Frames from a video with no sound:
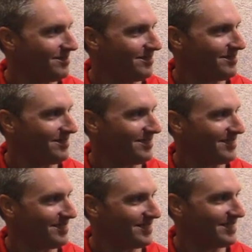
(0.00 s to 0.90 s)

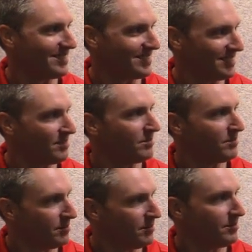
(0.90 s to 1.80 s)

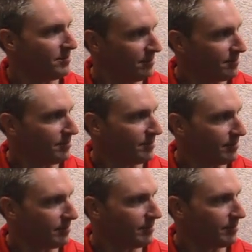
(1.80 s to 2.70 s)

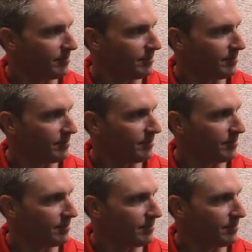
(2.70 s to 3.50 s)
This person isn't speaking.